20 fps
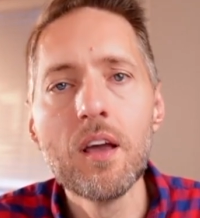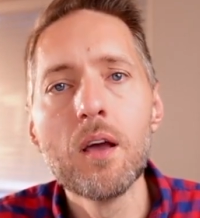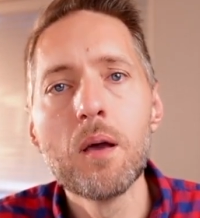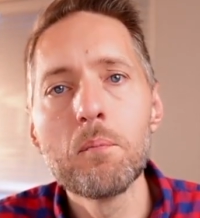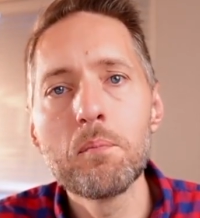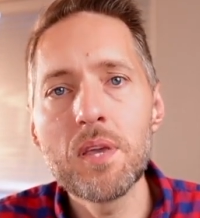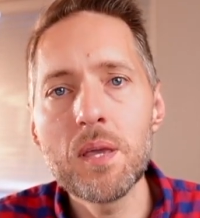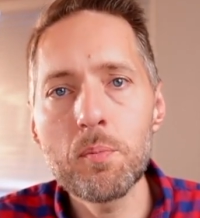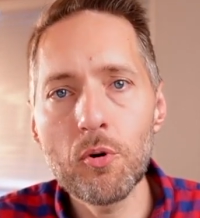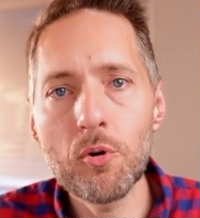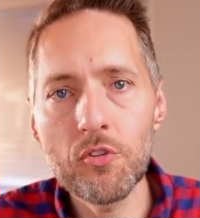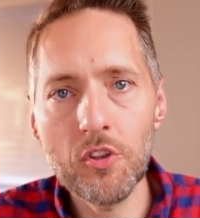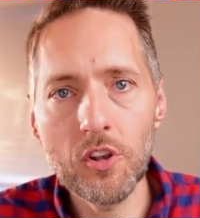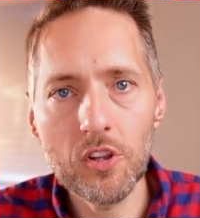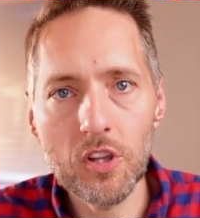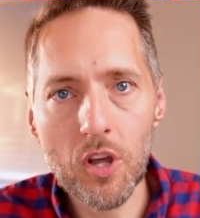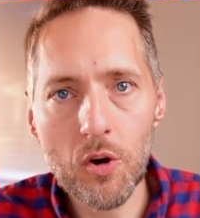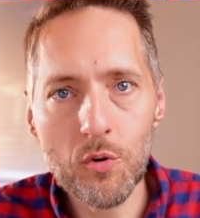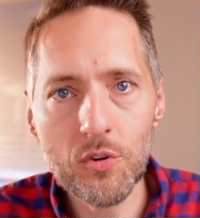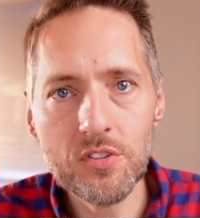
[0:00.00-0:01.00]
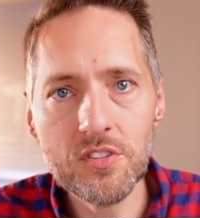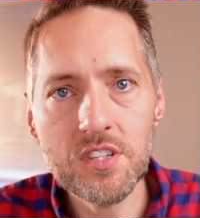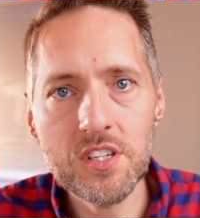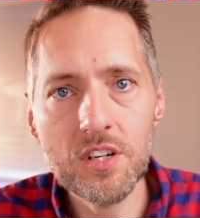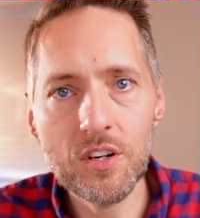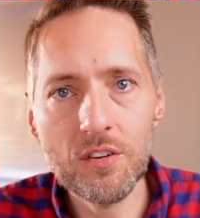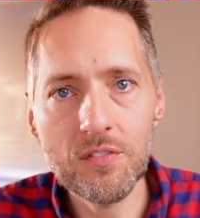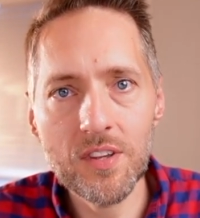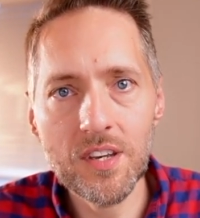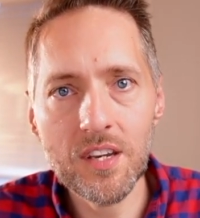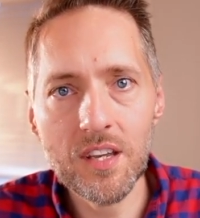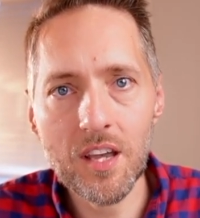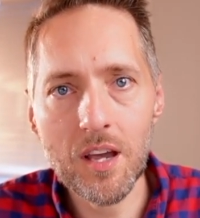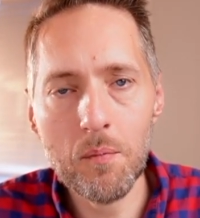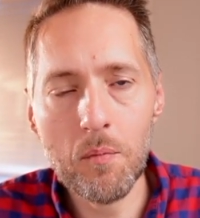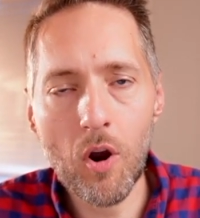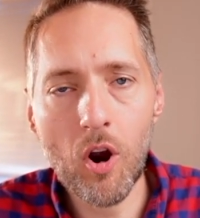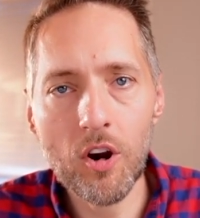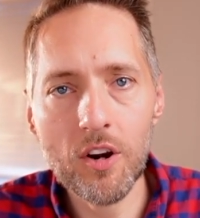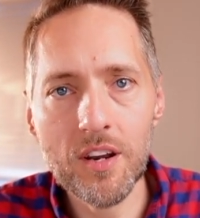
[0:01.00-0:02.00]
People in the lowest tier of income
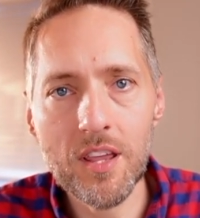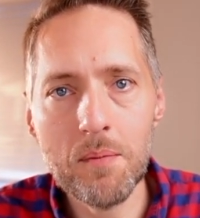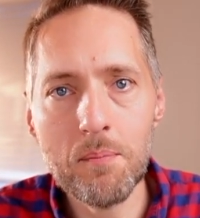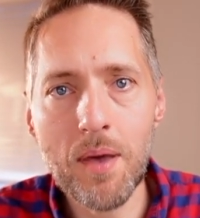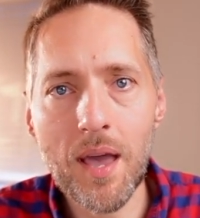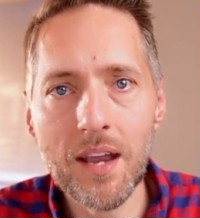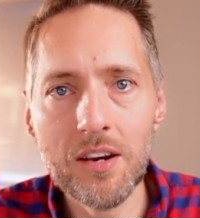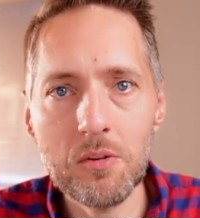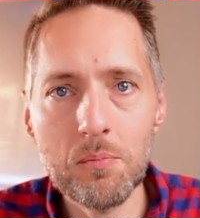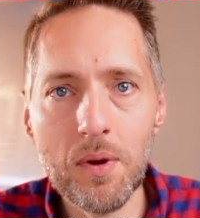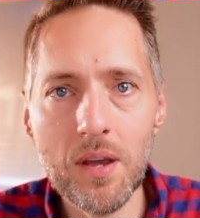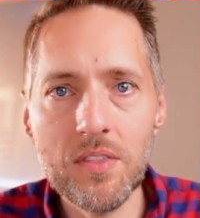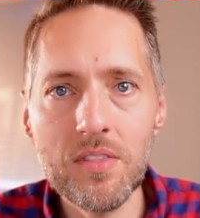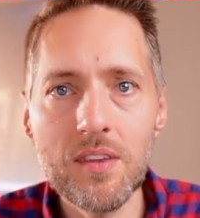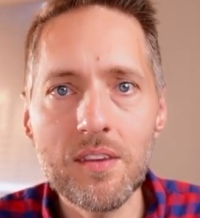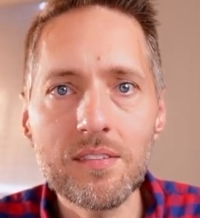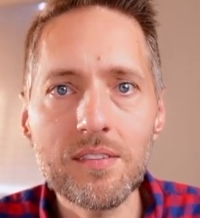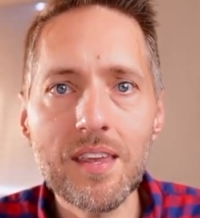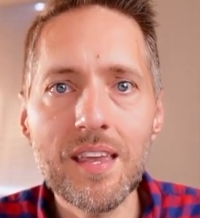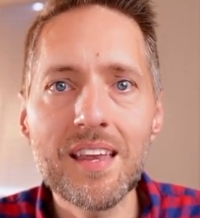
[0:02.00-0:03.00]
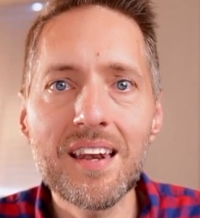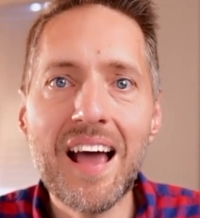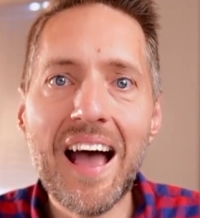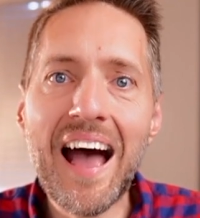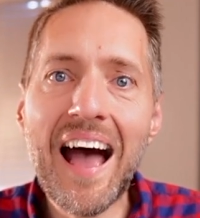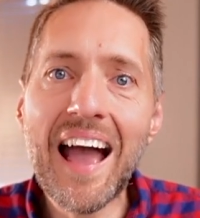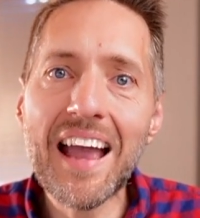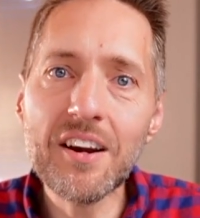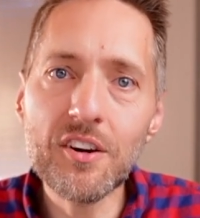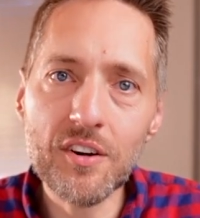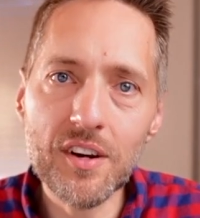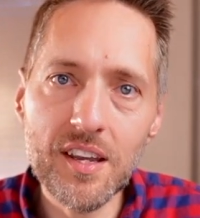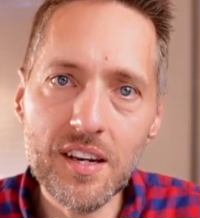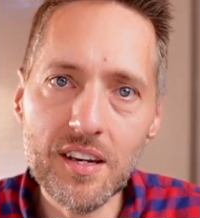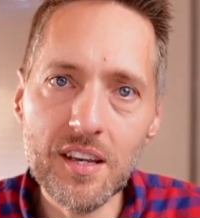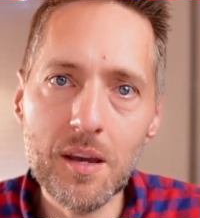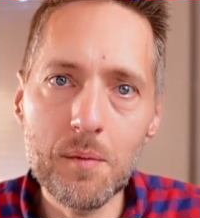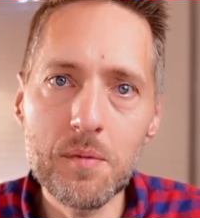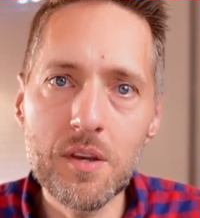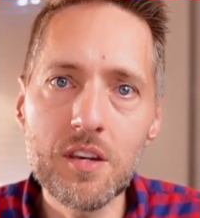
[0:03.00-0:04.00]
aren't impacted by this, and higher
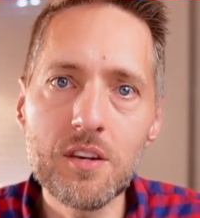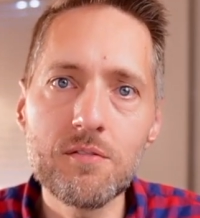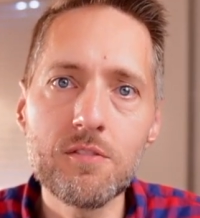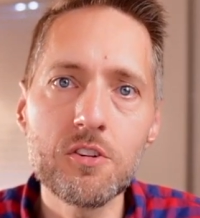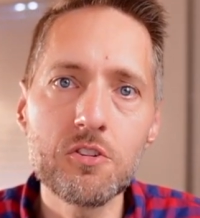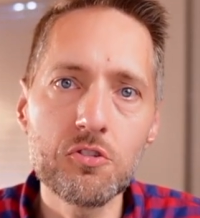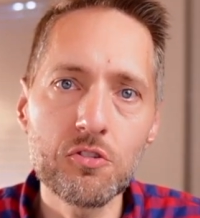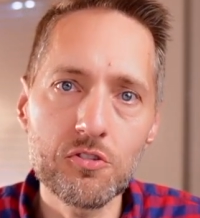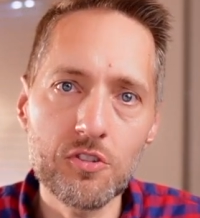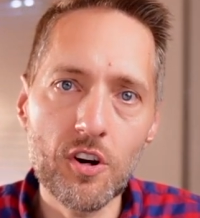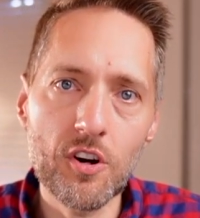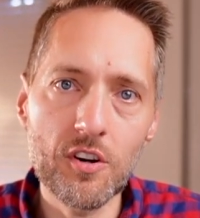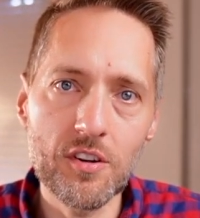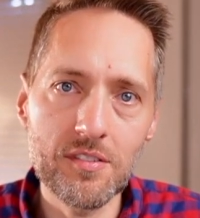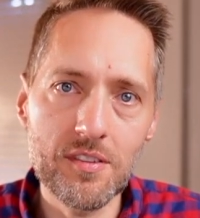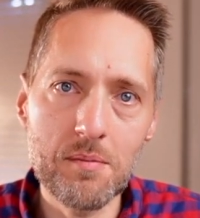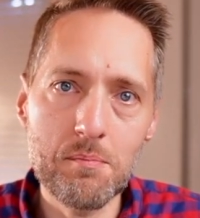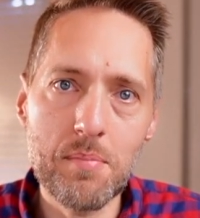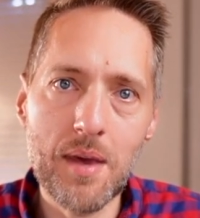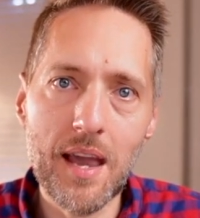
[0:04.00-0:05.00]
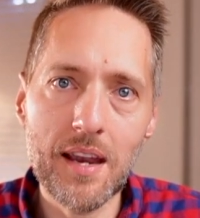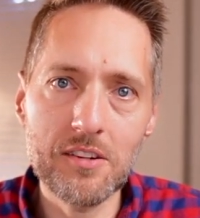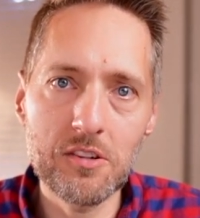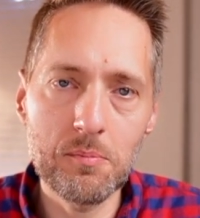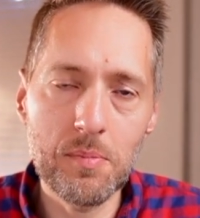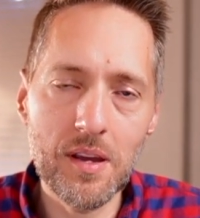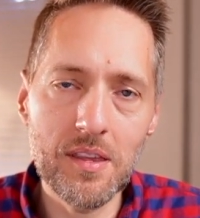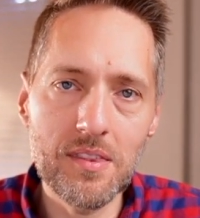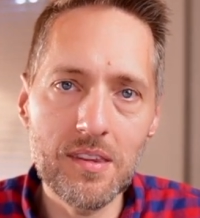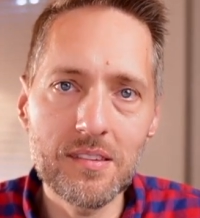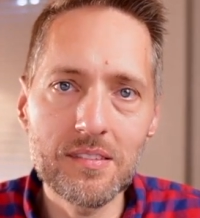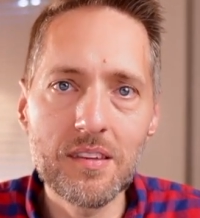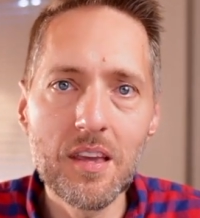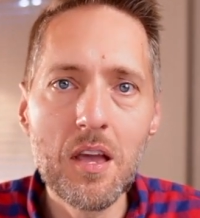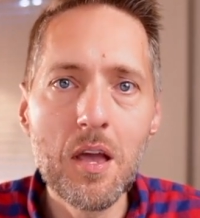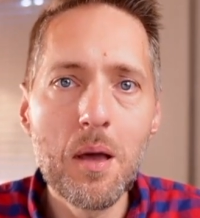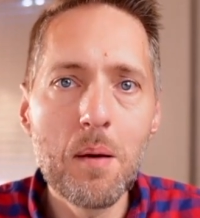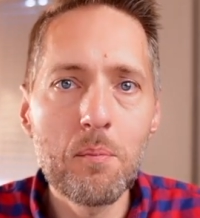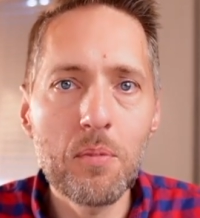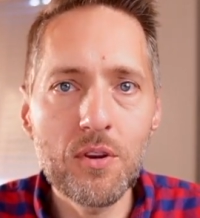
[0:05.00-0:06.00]
income individuals aren't as impacted by this.
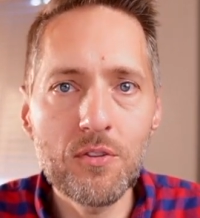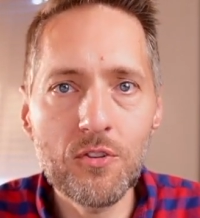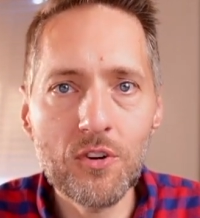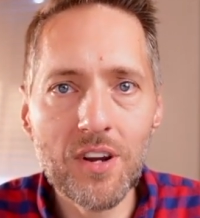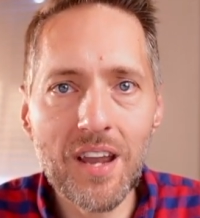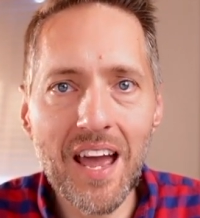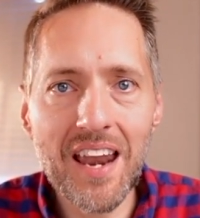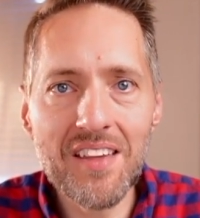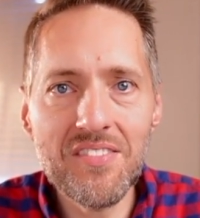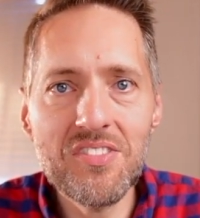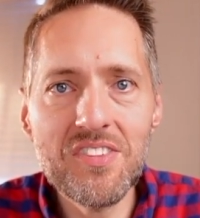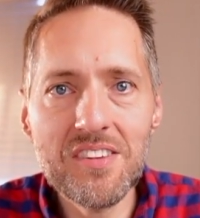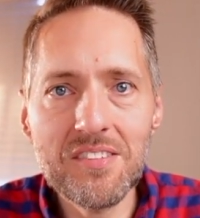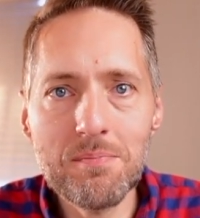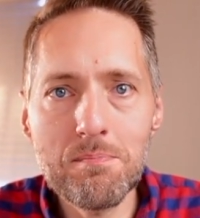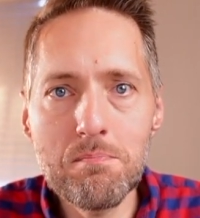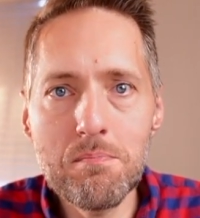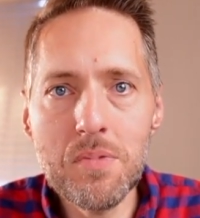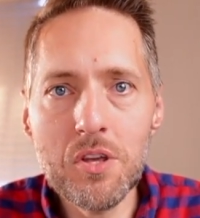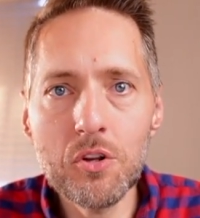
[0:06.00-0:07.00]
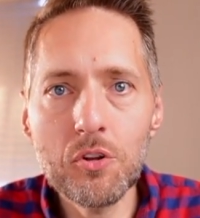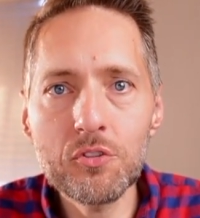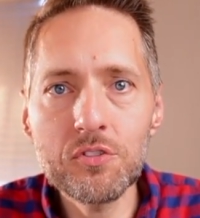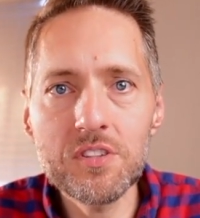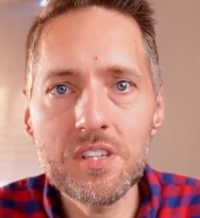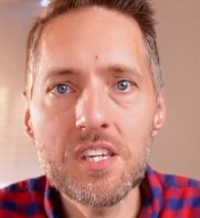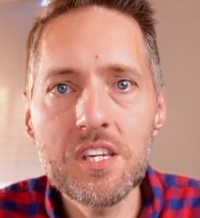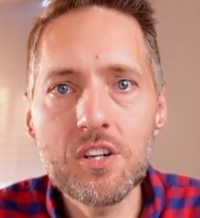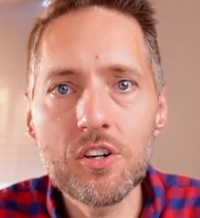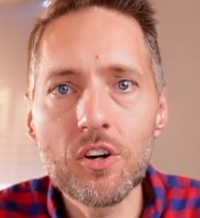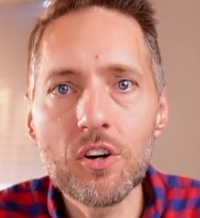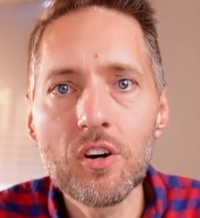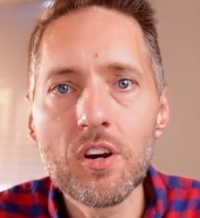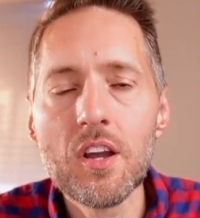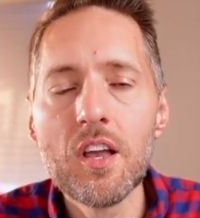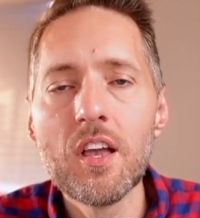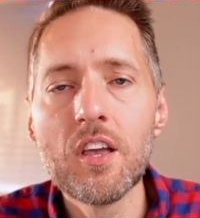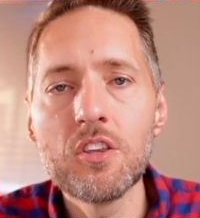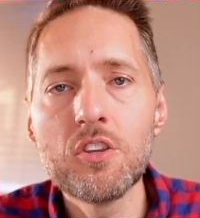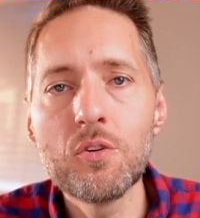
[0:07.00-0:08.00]
But if you're kind of in this middle tier,
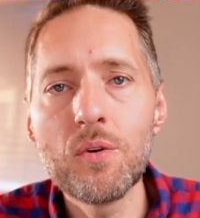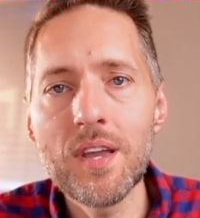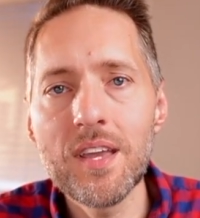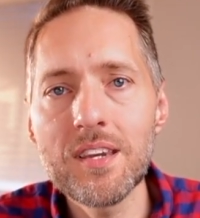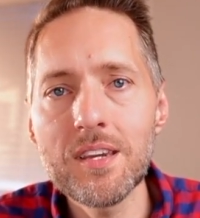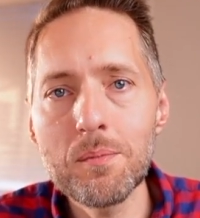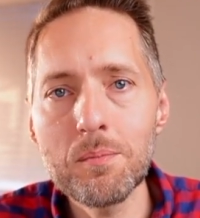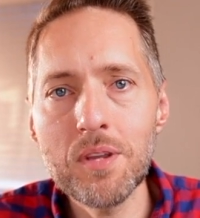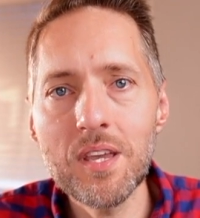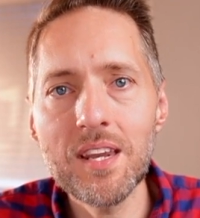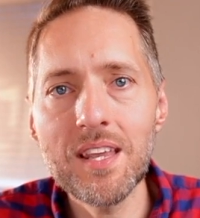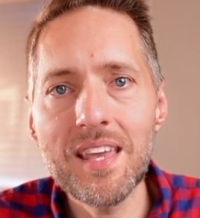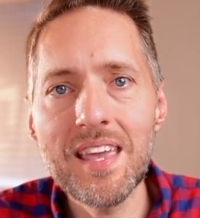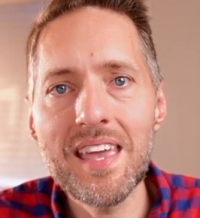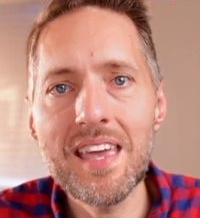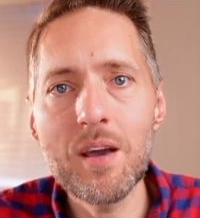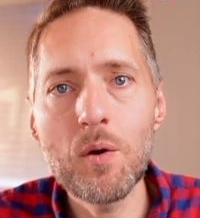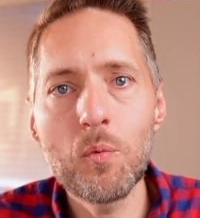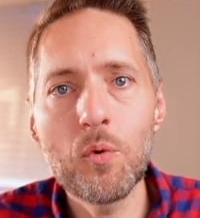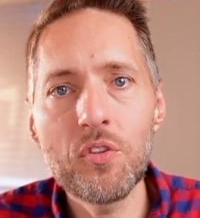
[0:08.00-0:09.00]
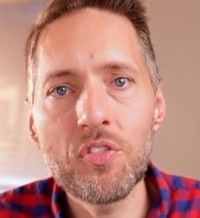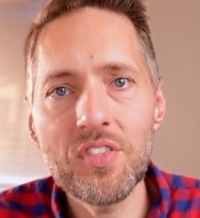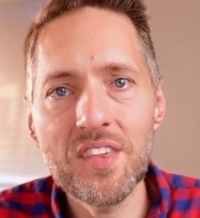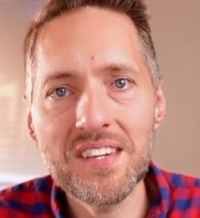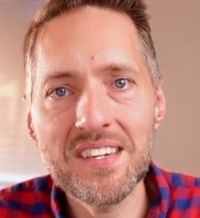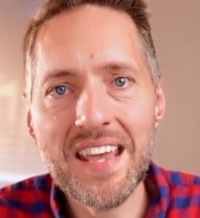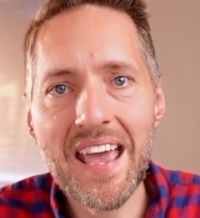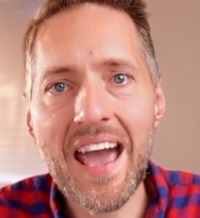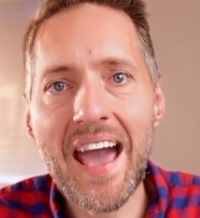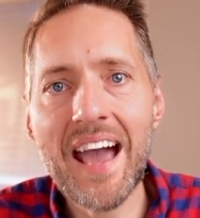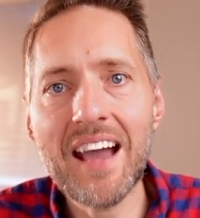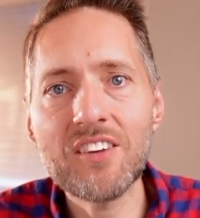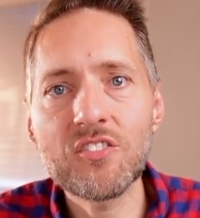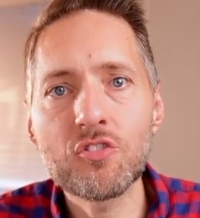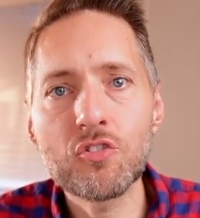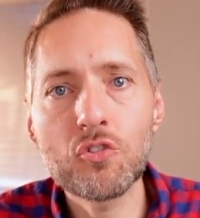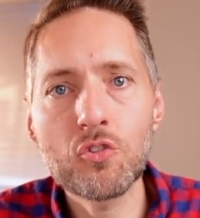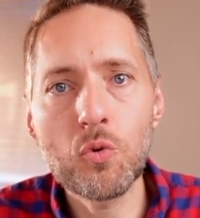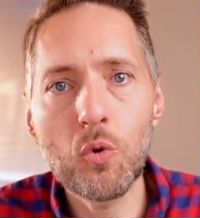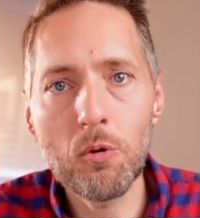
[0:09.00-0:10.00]
you end up getting hit with the tax
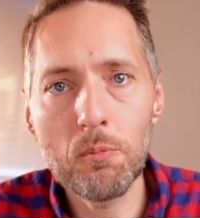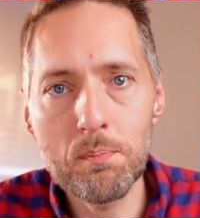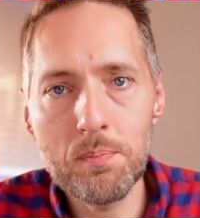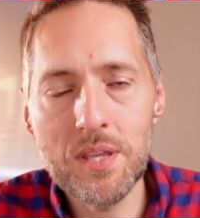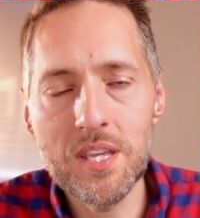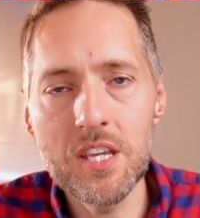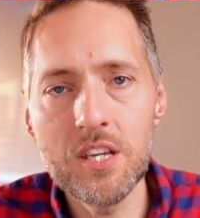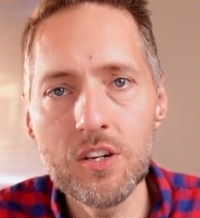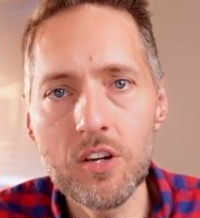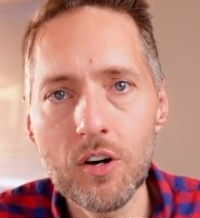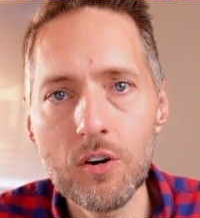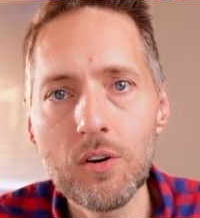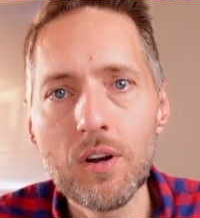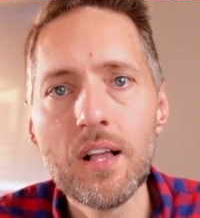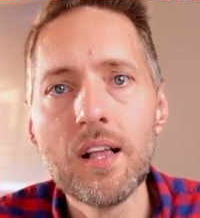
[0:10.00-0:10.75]
torpedo.